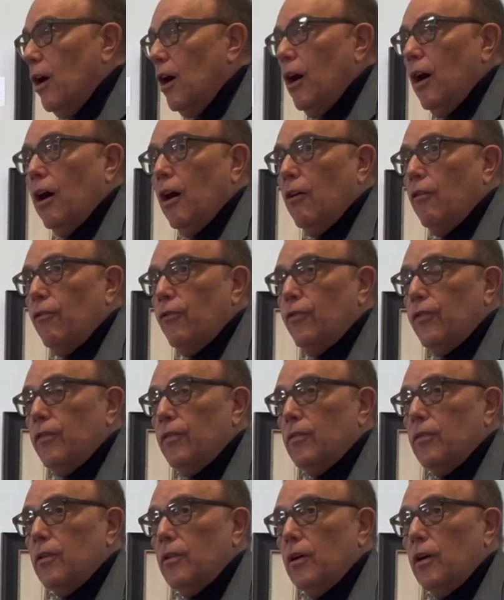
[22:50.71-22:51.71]
of
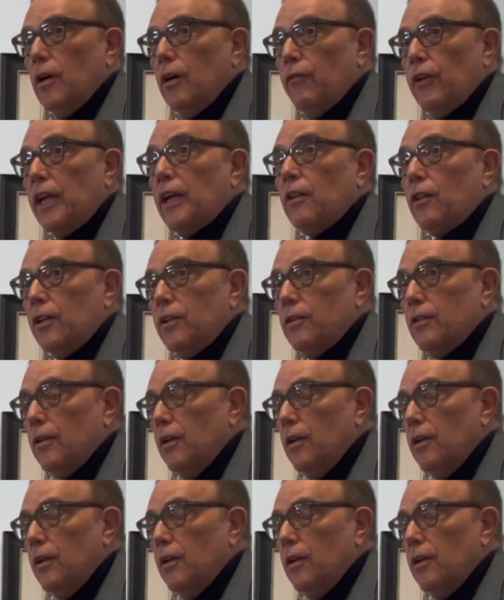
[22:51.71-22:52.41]
England.